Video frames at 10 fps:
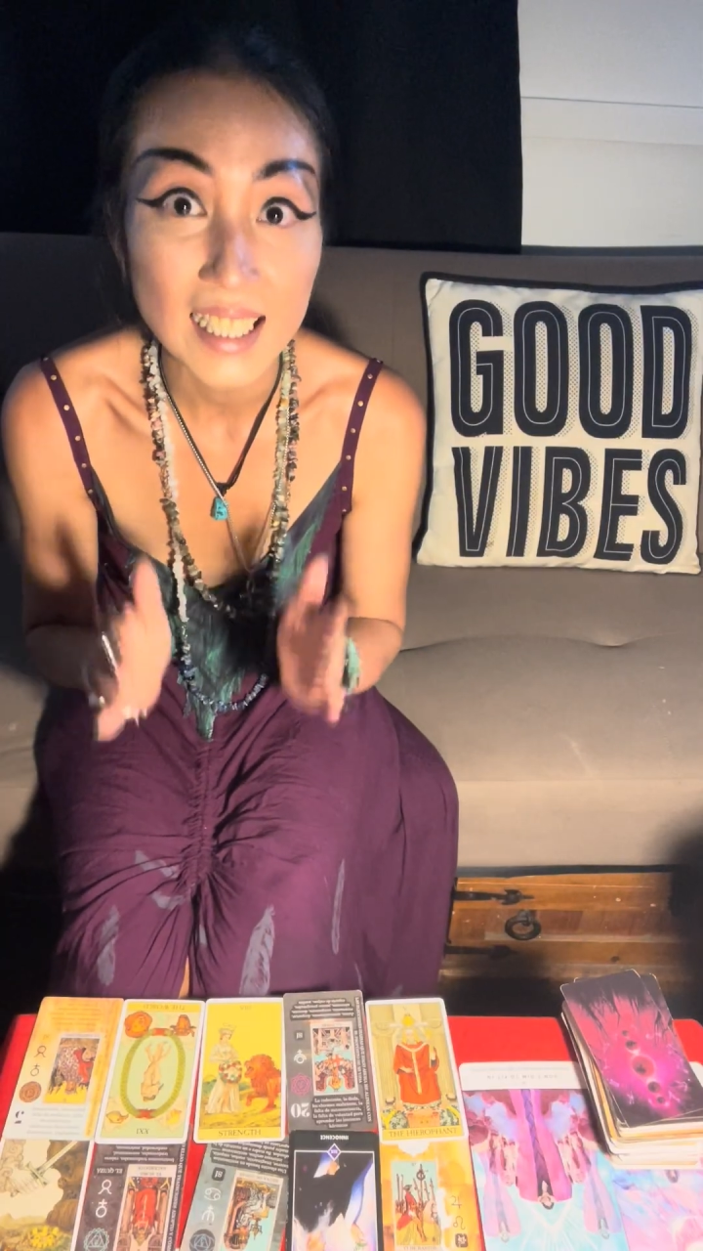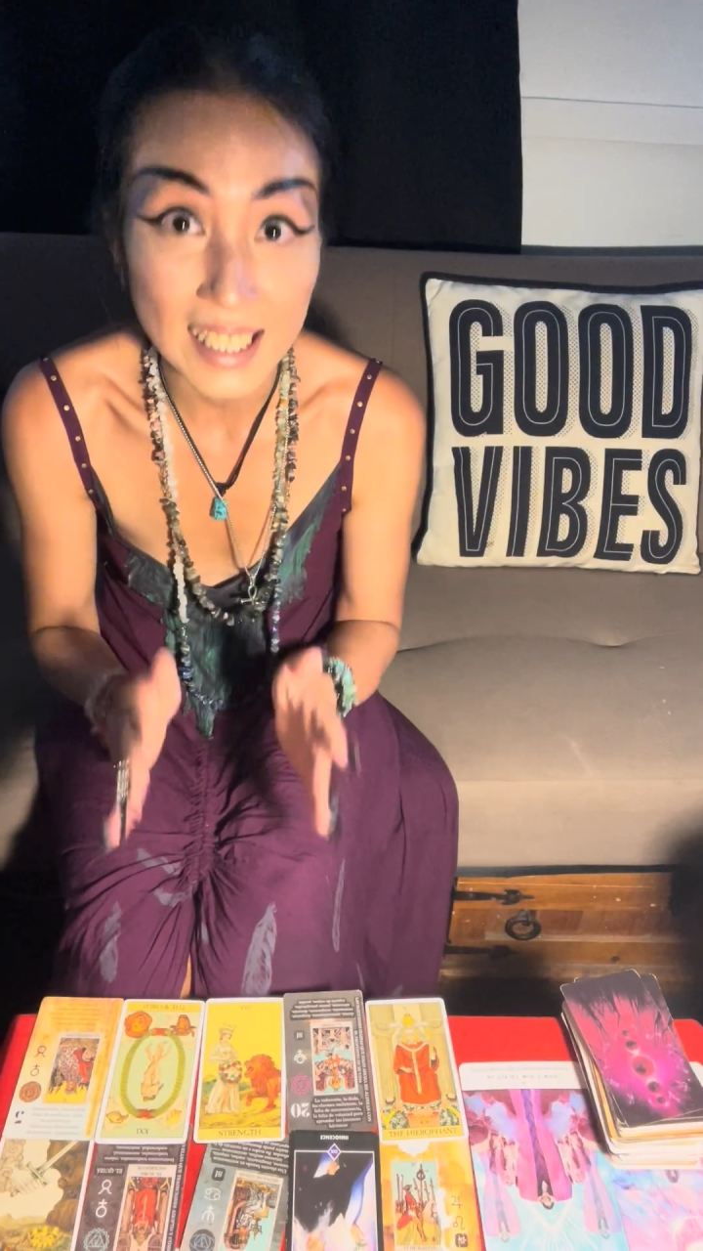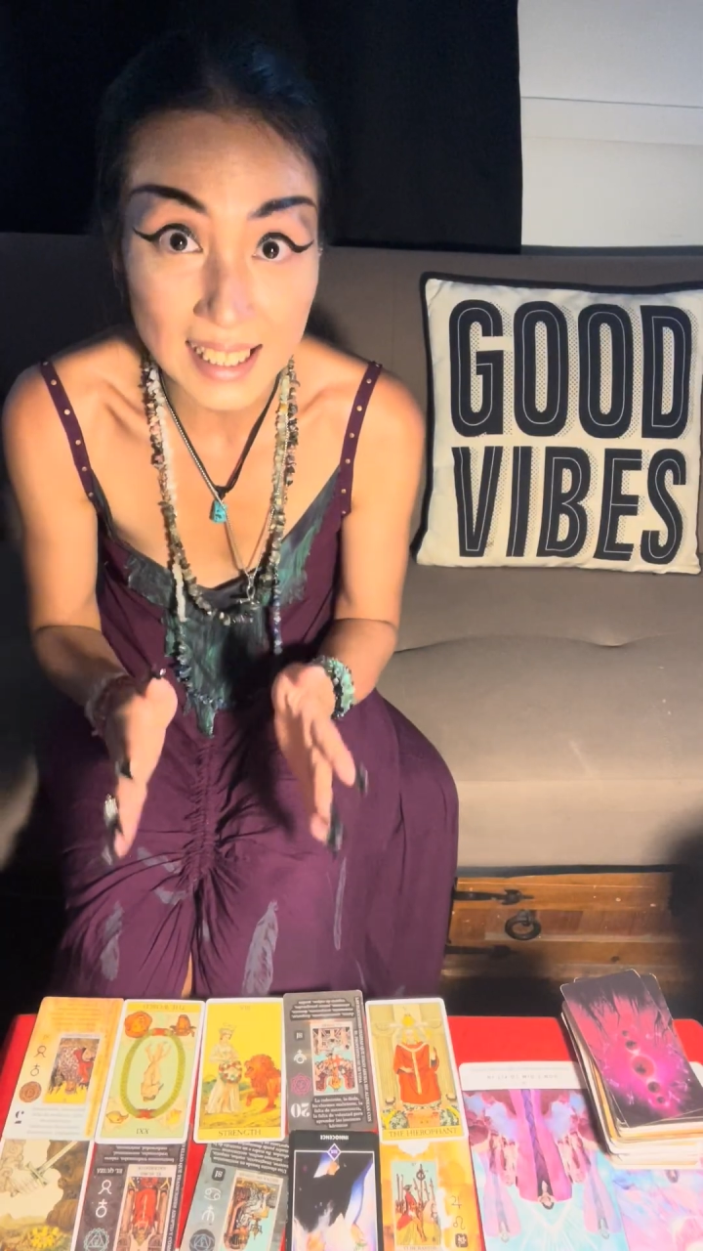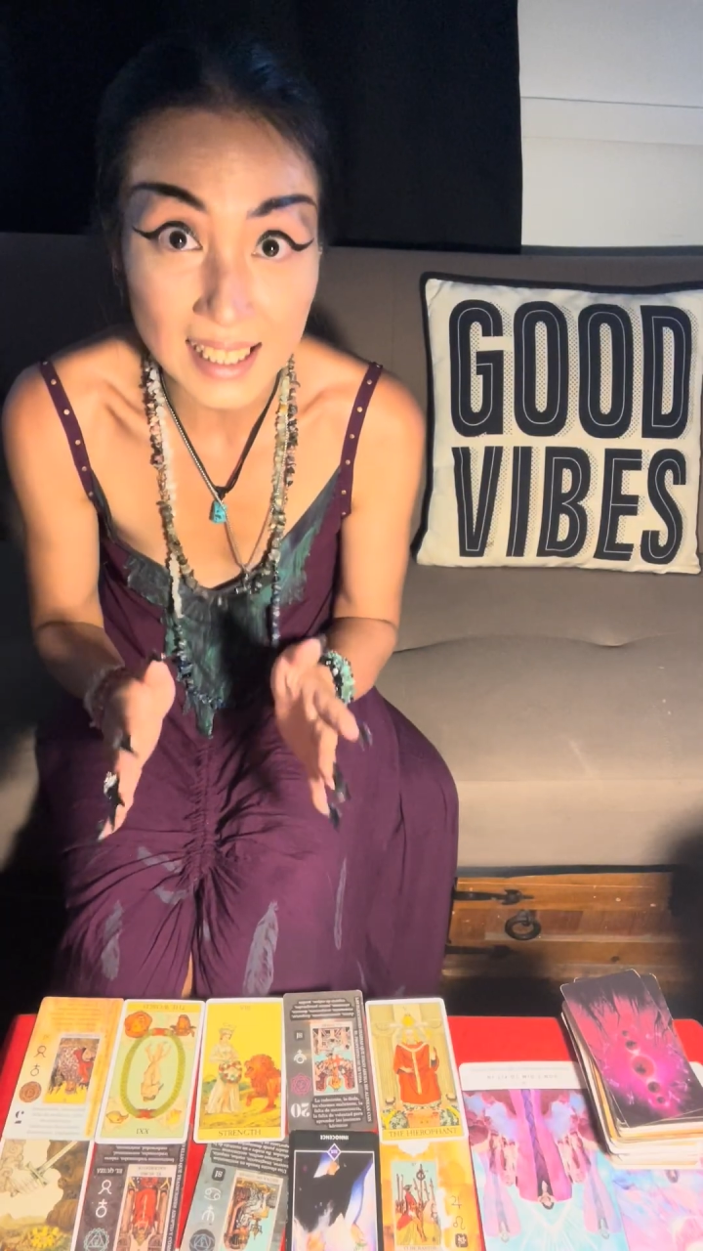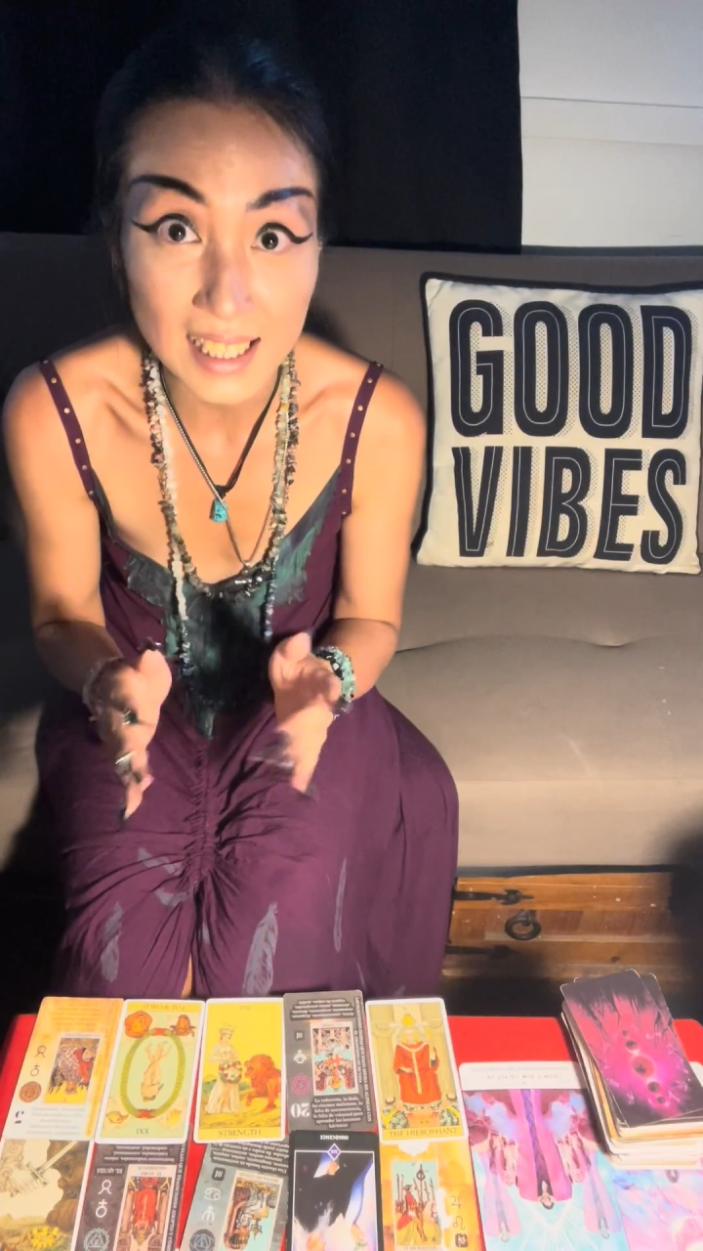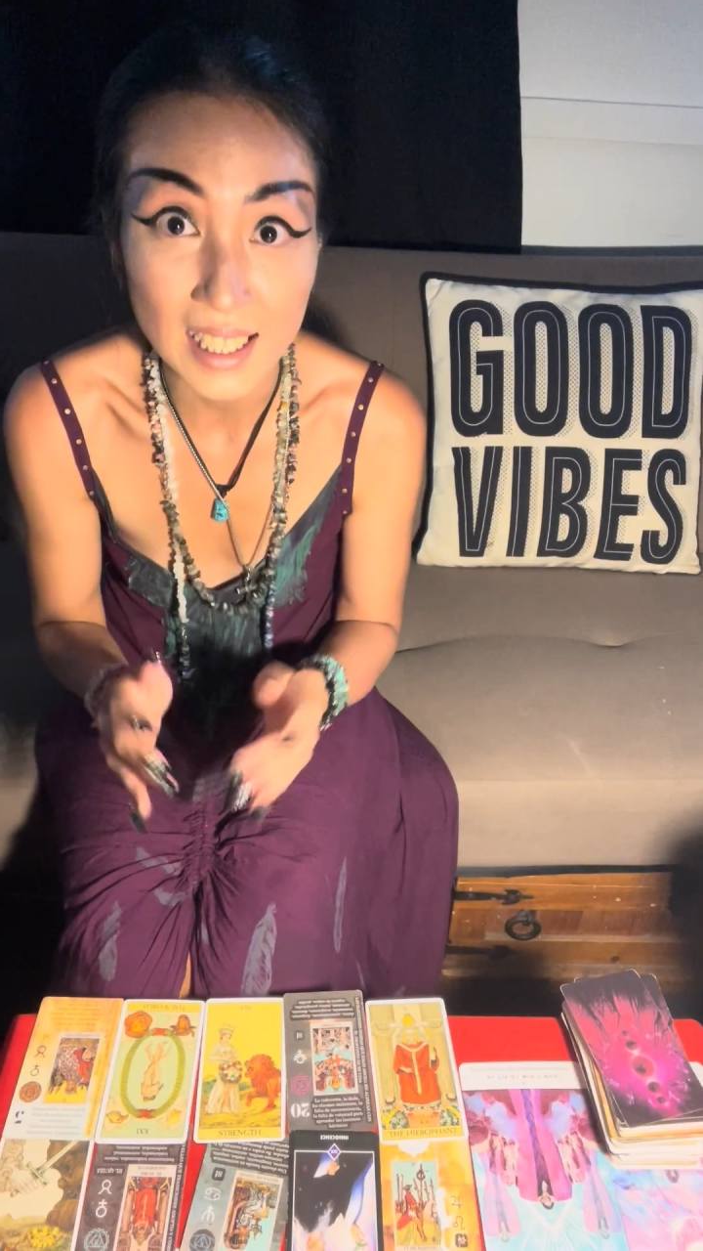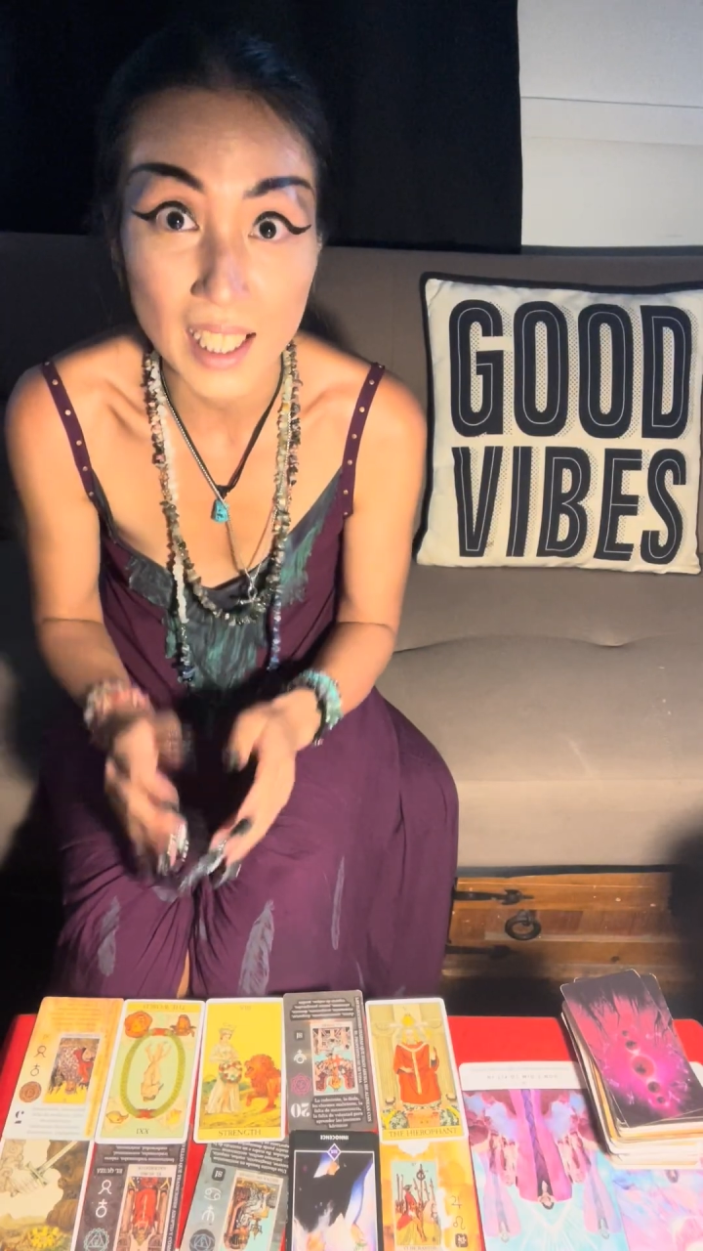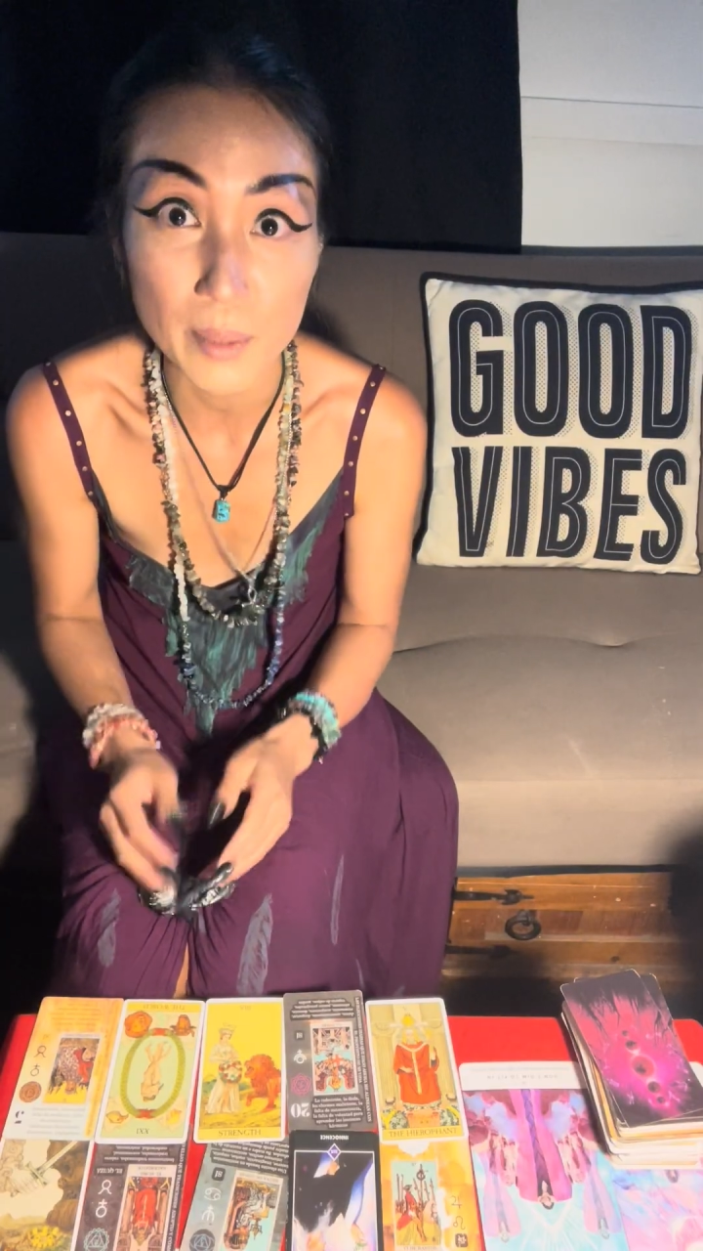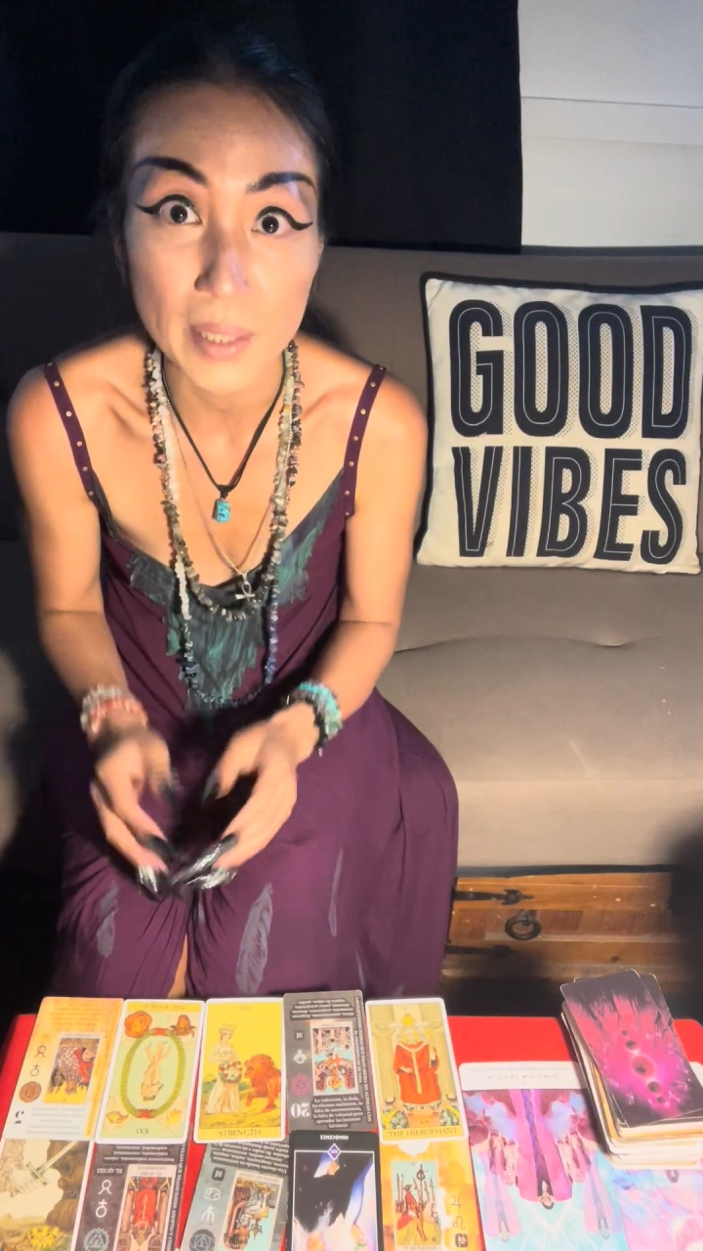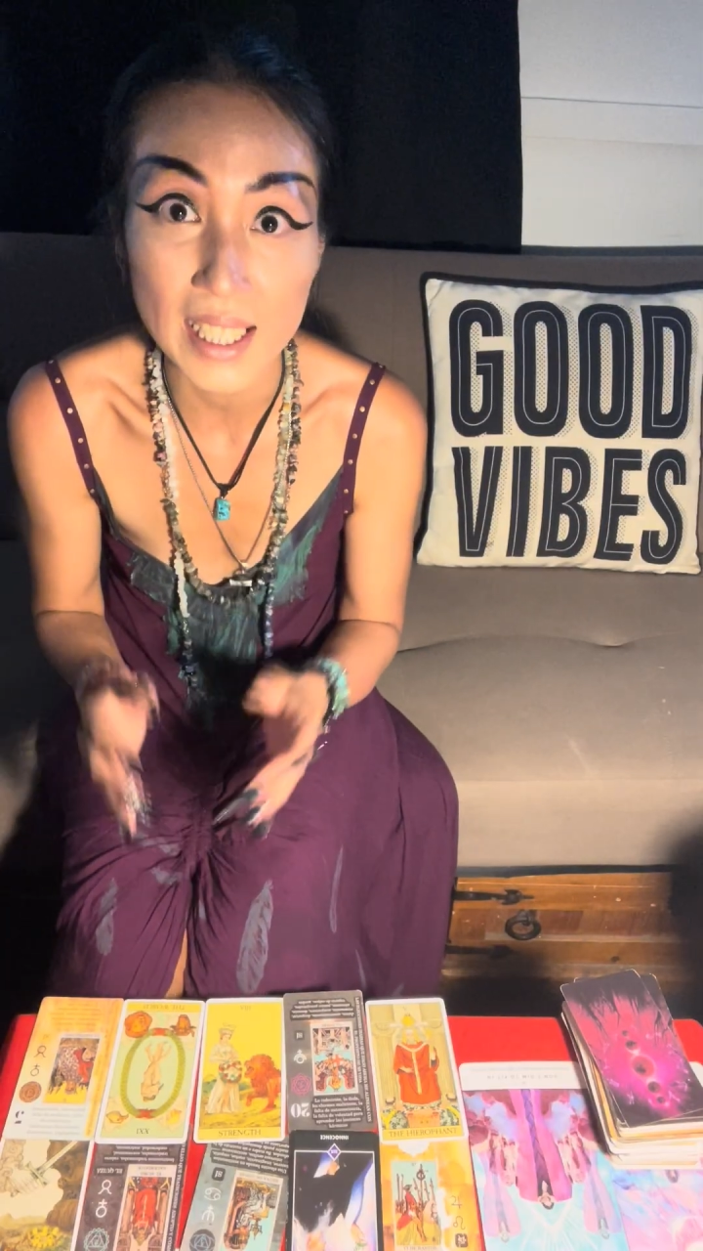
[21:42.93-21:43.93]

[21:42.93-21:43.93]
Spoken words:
isn't an enemy.